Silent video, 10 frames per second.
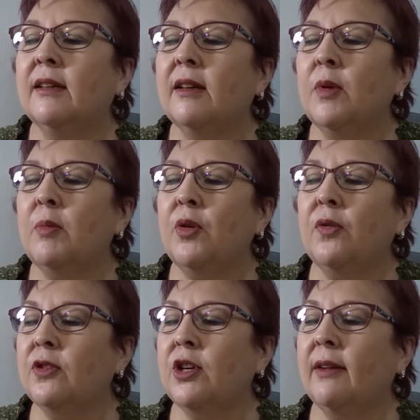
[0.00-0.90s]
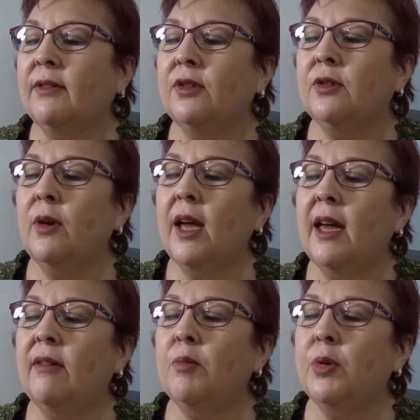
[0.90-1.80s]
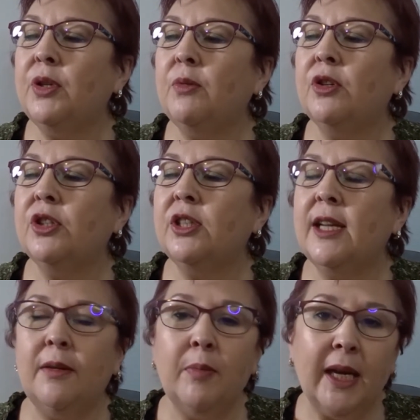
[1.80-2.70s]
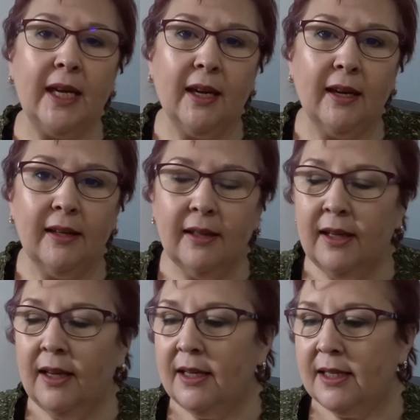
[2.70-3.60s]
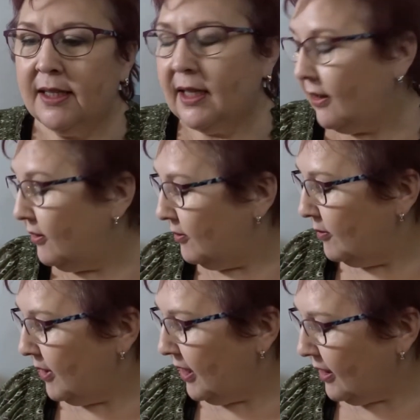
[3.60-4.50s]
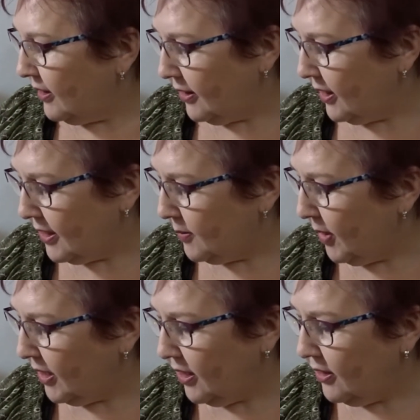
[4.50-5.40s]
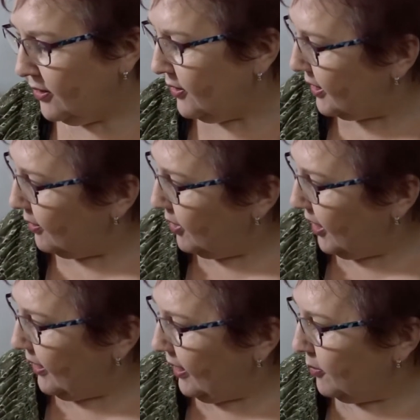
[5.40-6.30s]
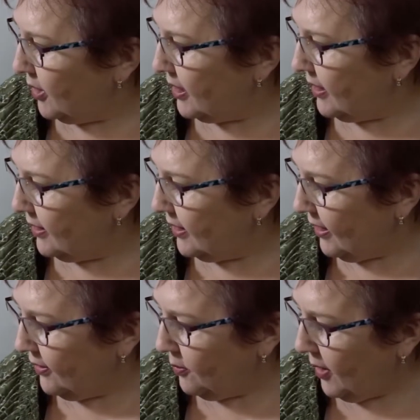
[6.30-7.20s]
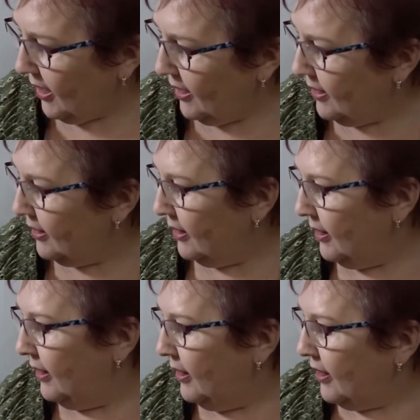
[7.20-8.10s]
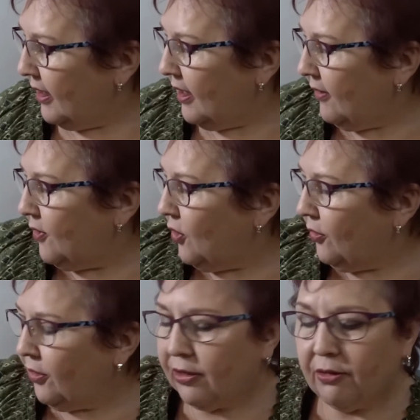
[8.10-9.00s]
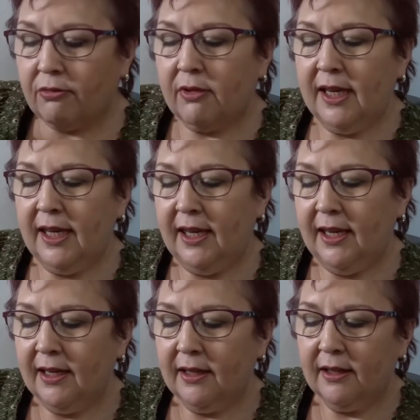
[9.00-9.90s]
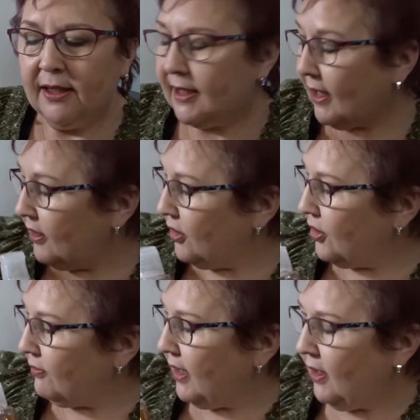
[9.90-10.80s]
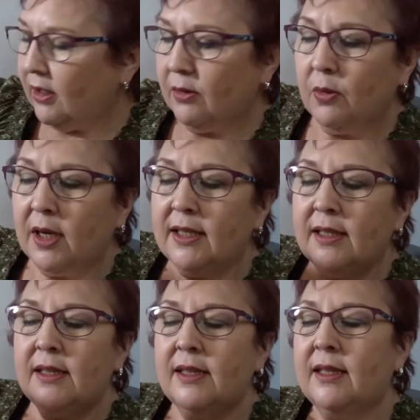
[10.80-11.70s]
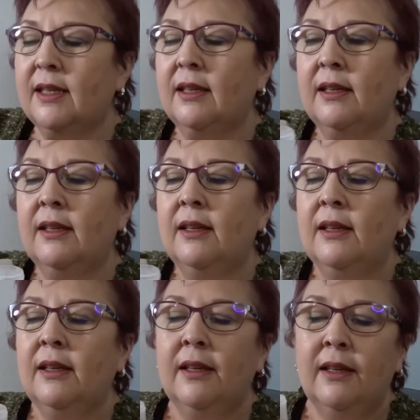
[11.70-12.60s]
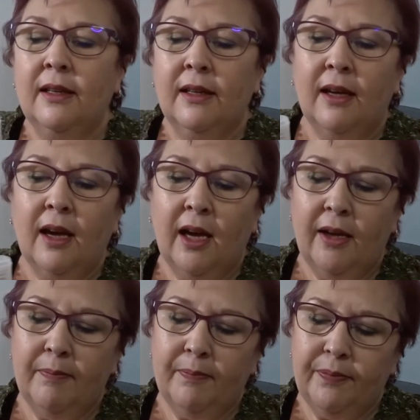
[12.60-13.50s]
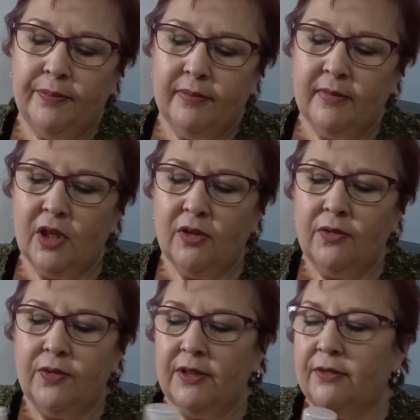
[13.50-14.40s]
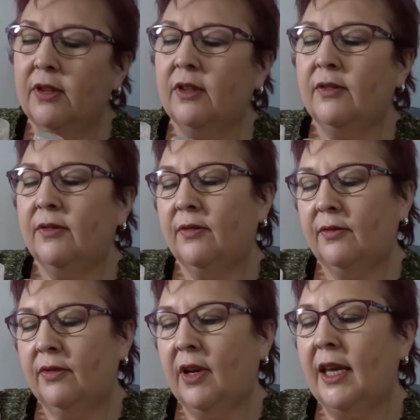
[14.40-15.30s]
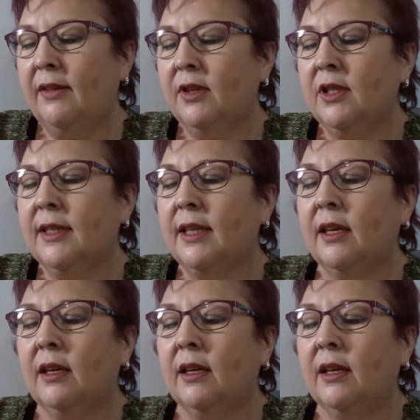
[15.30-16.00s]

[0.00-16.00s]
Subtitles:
we bought for travel, hair and body wash, Ted Baker. So I don't think it's been used, so we'll get that one done and out the way. Then I've got three Sanctuary ones of different flavours,